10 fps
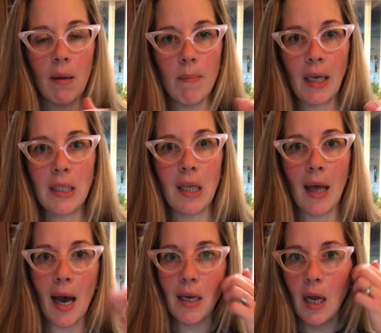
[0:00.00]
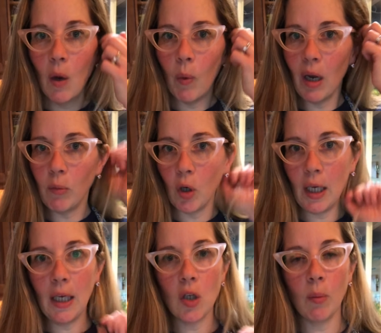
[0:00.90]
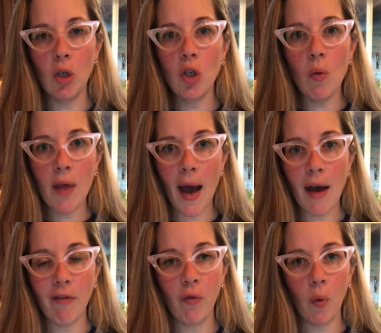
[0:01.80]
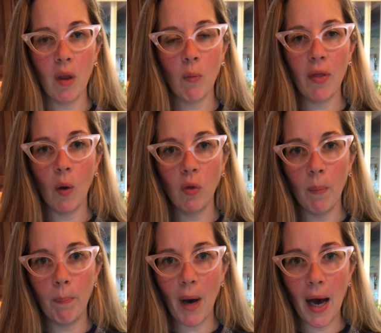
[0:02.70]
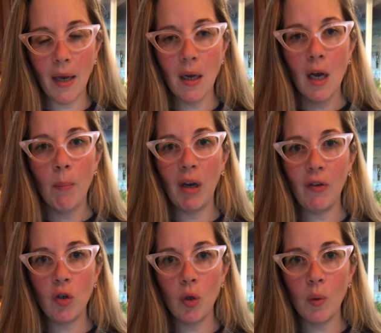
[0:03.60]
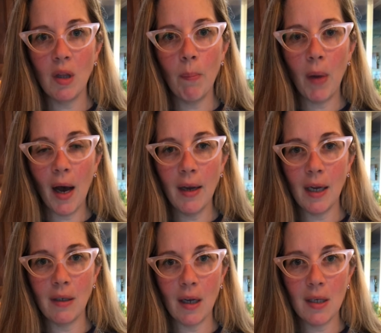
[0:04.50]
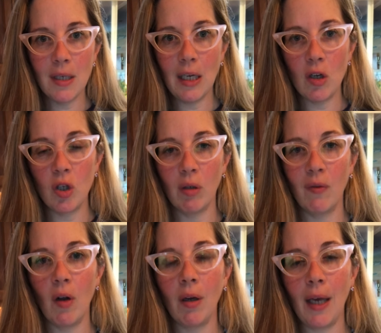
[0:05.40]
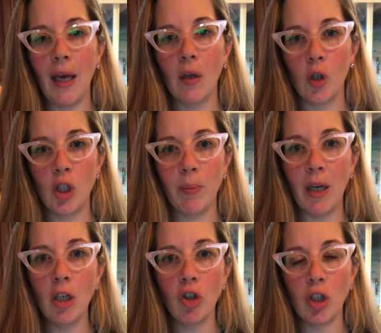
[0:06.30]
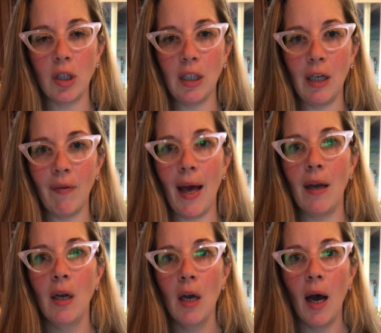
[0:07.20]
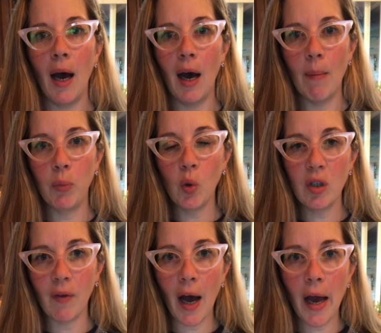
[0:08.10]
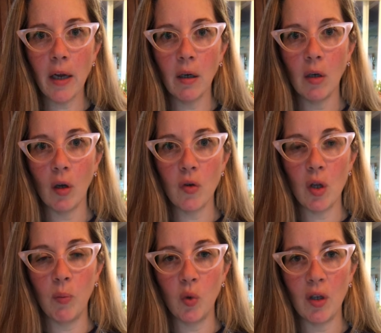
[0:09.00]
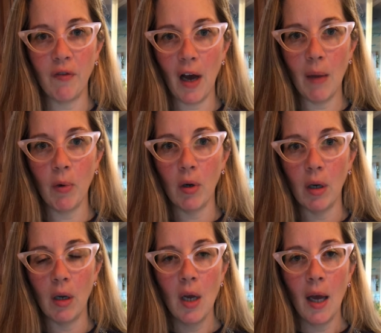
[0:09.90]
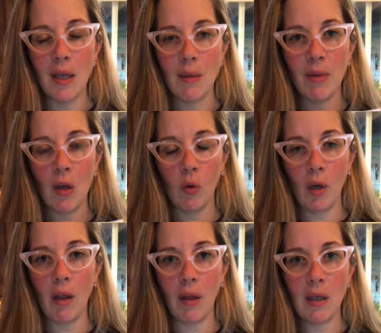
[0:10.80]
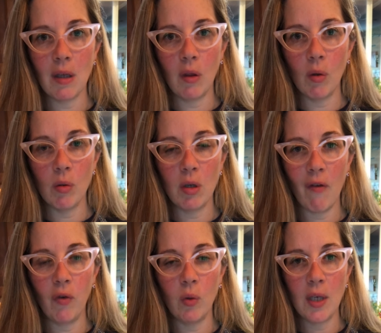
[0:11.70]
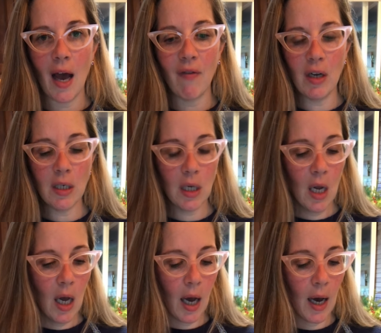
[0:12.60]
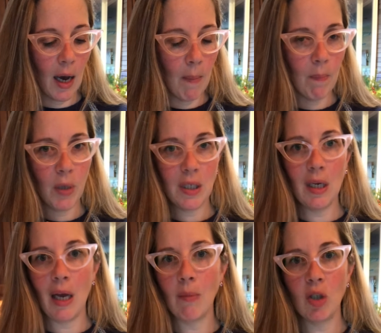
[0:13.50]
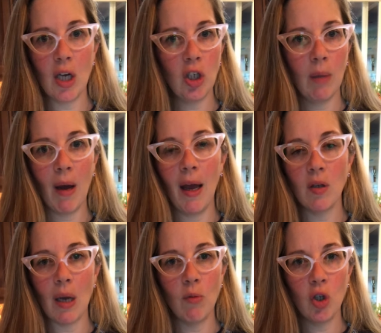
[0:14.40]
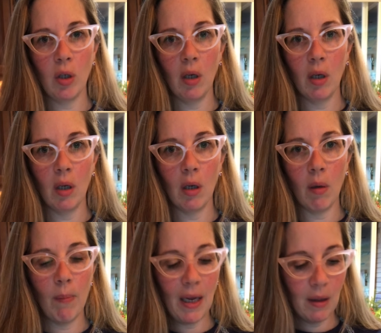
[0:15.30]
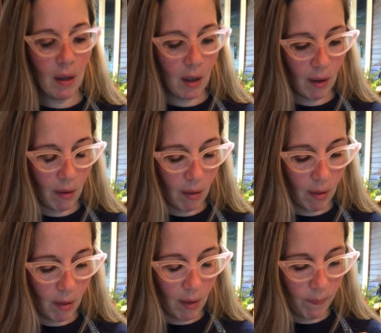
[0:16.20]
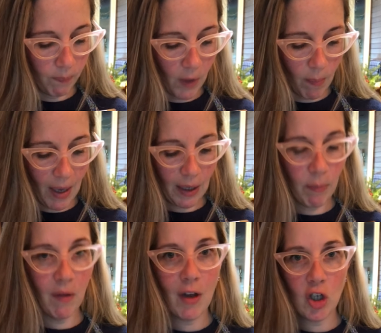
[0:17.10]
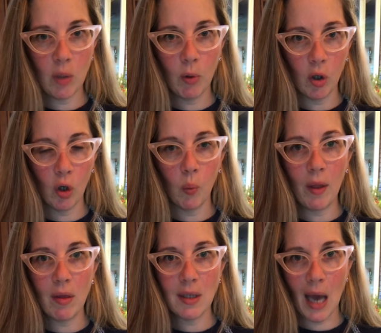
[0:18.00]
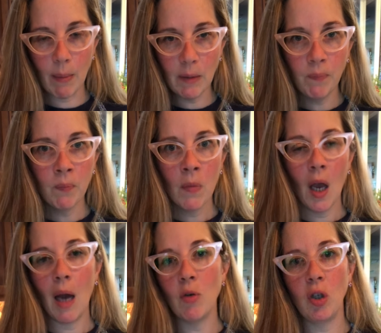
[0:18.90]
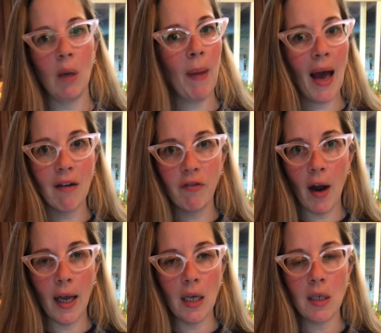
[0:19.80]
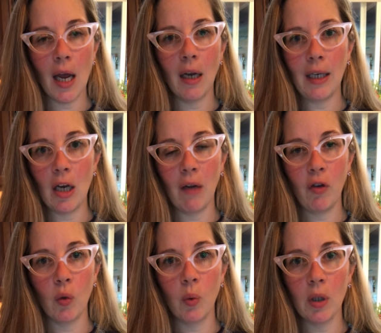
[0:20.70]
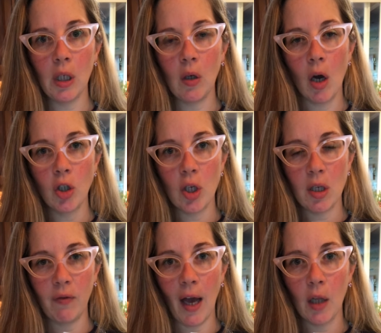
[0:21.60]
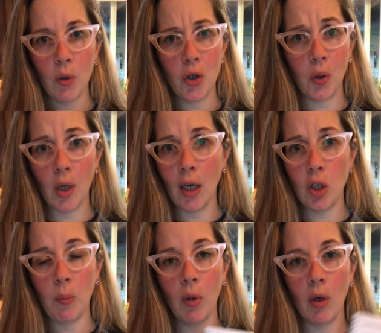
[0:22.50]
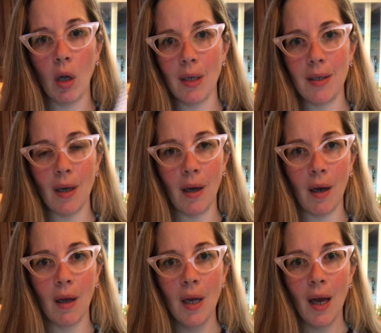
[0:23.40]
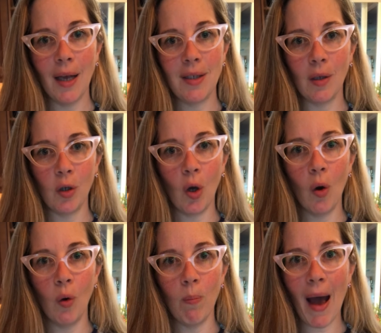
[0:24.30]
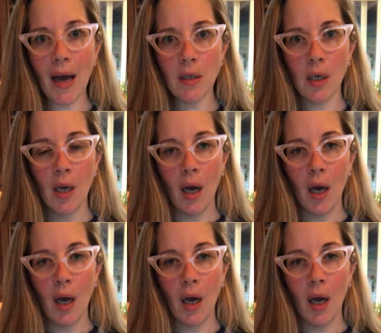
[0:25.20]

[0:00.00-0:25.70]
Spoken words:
mix to that when I'm cooking it. So I'm going to do that for them without the bun. But if you do it with the bun, it does say to serve it on kale or spinach, just to give that boost of iron and also the boost of fiber and some of the other great things that those foods have in it. But today I'm just actually in my house. I'm just going to make up the veggie burger with the salmon. I'm just going to pan fry it. And again, if you're really conscious of calories, you could actually put it on a silicone mat.